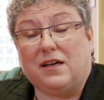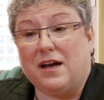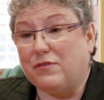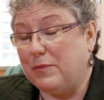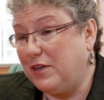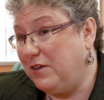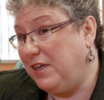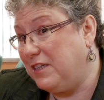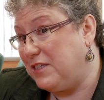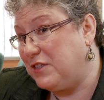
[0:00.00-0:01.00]
government who
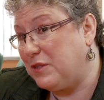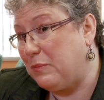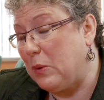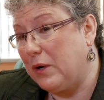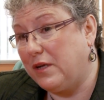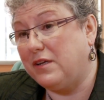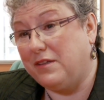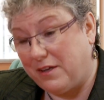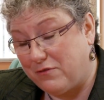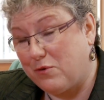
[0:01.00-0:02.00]
needs to support it,
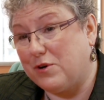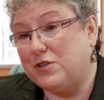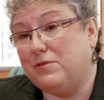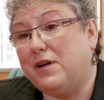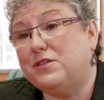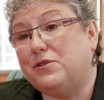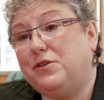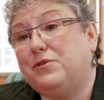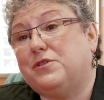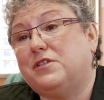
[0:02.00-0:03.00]
and they, of course, are also
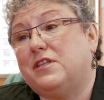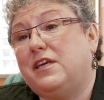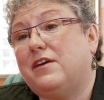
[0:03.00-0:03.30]
users of the